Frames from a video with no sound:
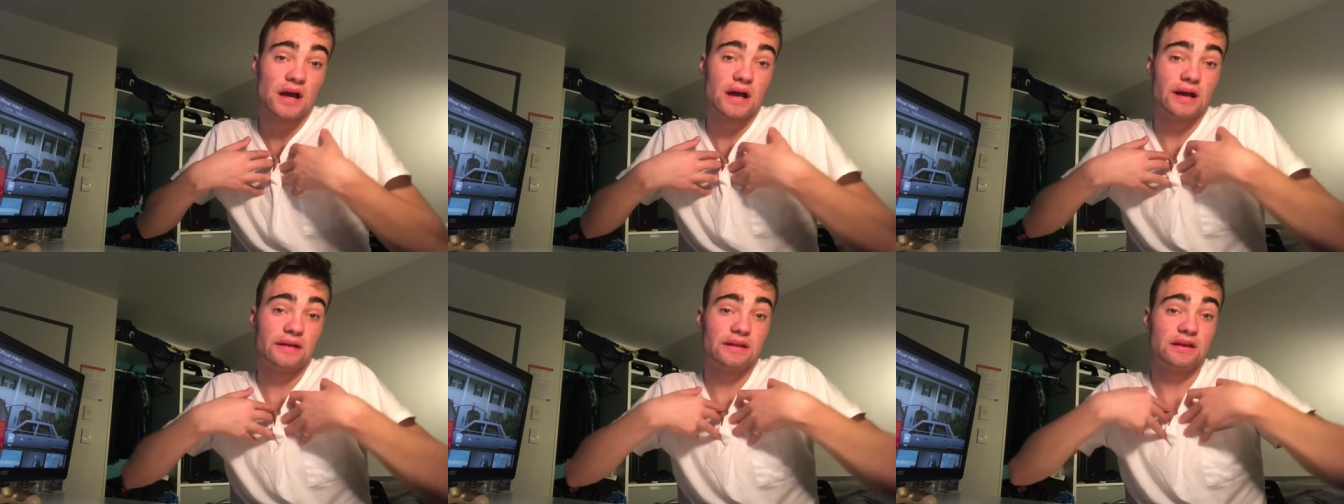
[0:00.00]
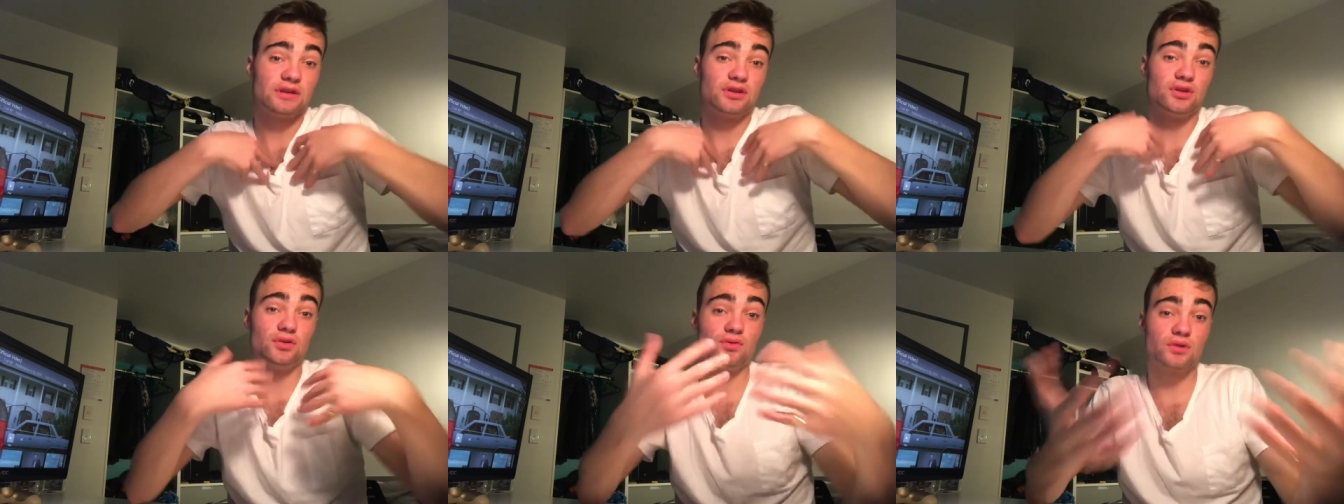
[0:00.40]
and
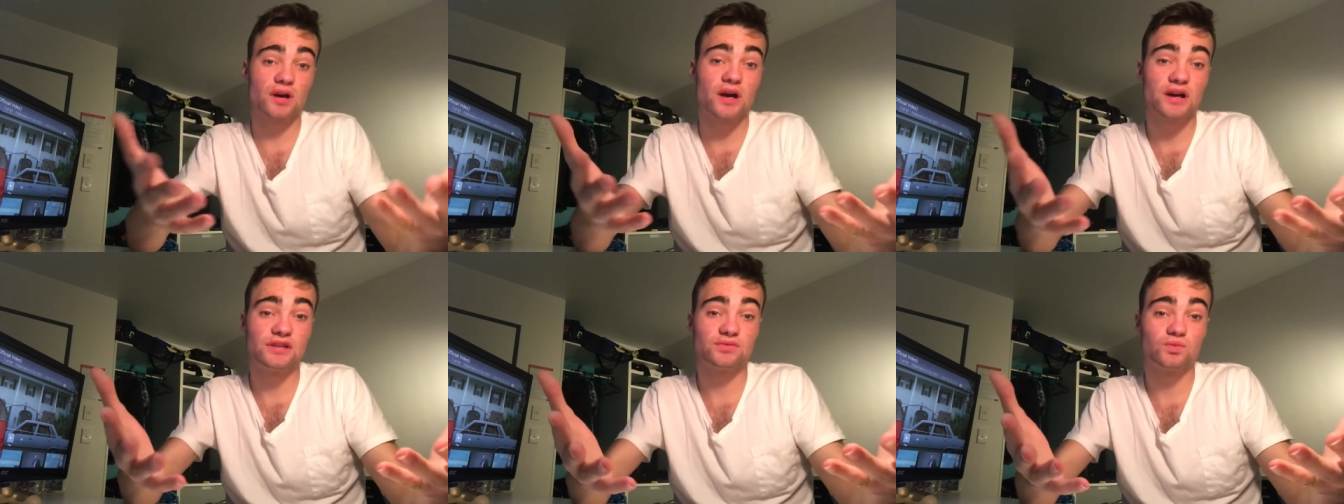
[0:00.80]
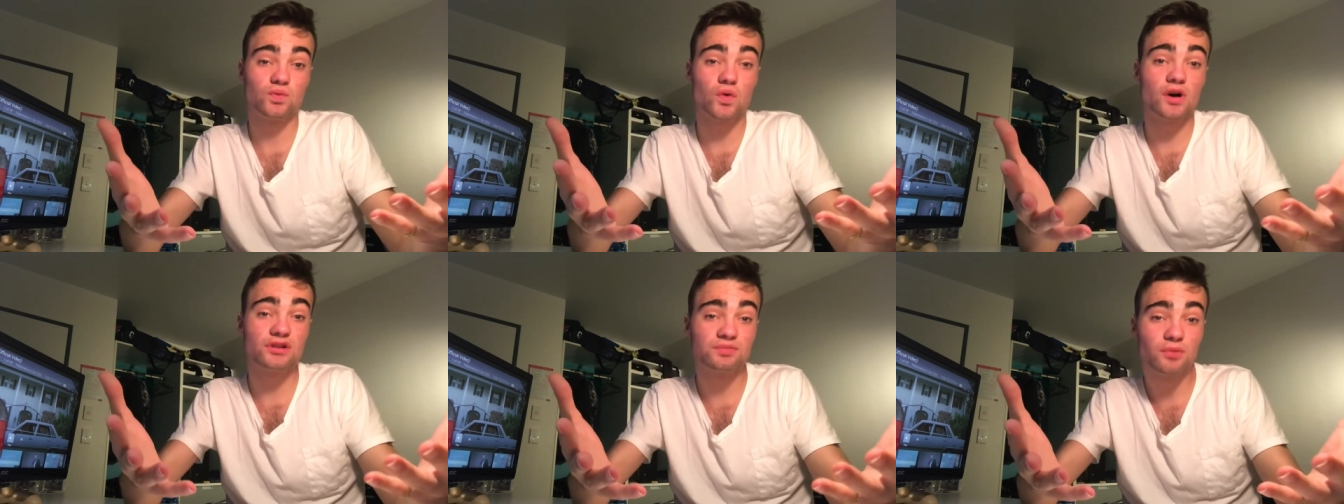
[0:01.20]
then you guys
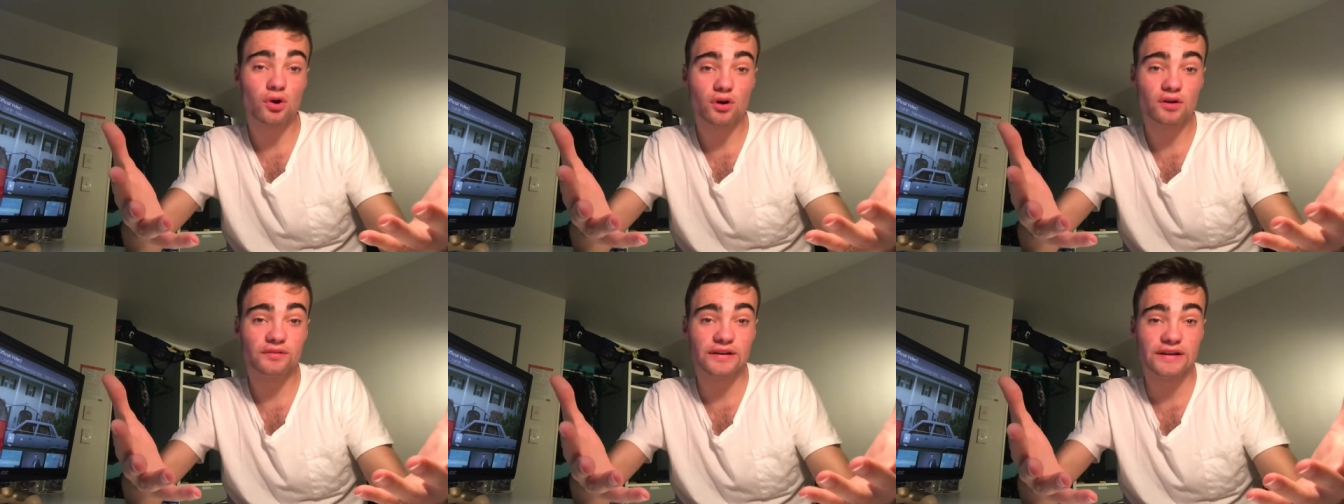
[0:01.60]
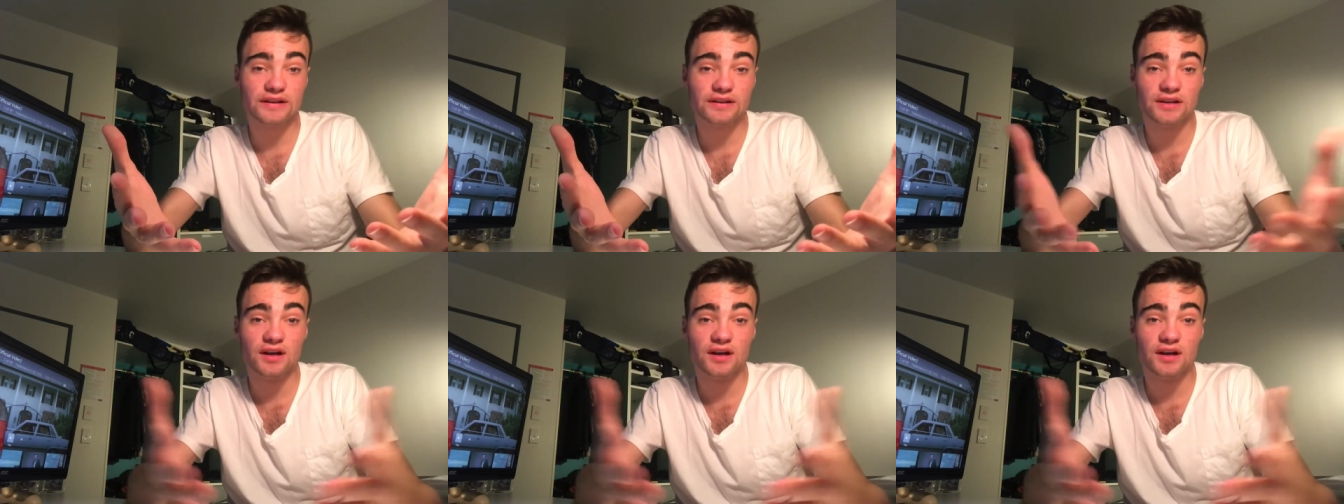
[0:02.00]
watch more of it.